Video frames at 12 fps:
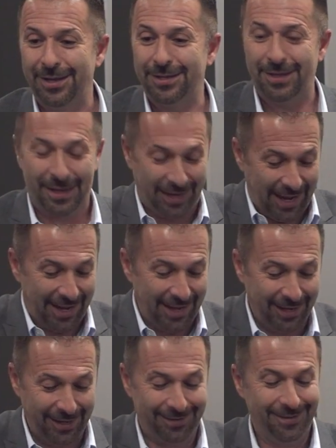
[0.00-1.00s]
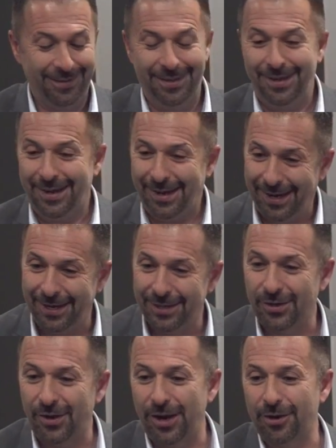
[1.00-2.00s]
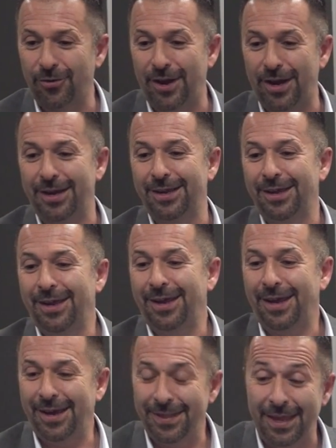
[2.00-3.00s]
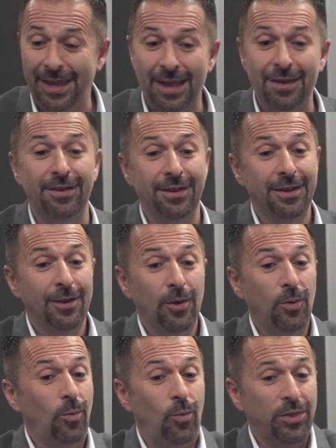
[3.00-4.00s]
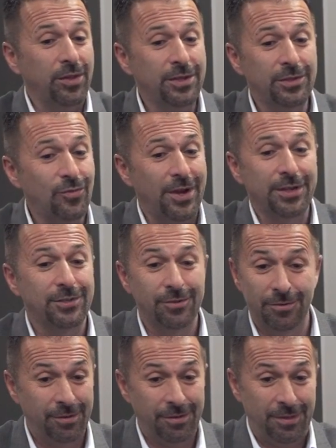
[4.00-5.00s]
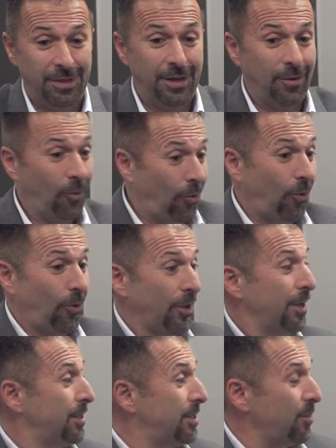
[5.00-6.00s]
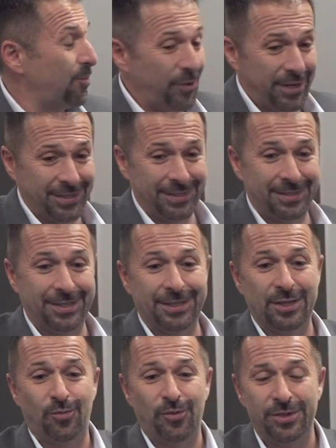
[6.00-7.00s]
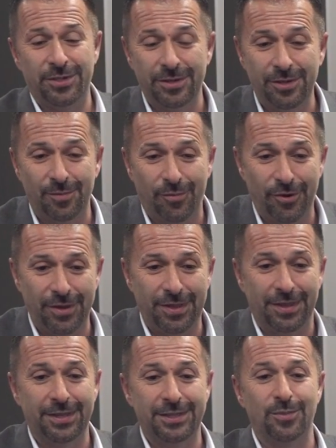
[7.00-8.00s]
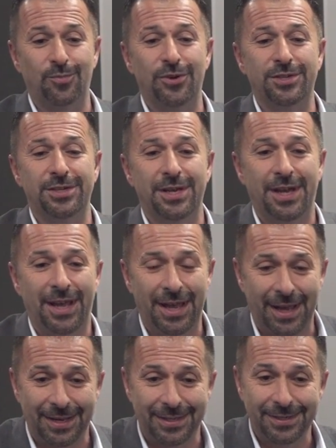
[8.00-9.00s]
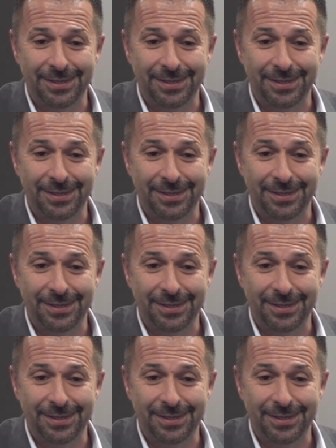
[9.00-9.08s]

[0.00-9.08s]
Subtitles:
They're cutting it and it's high grade. And they're having, what these drugs do, they're all suppressants. They suppress your breathing, they suppress your heart.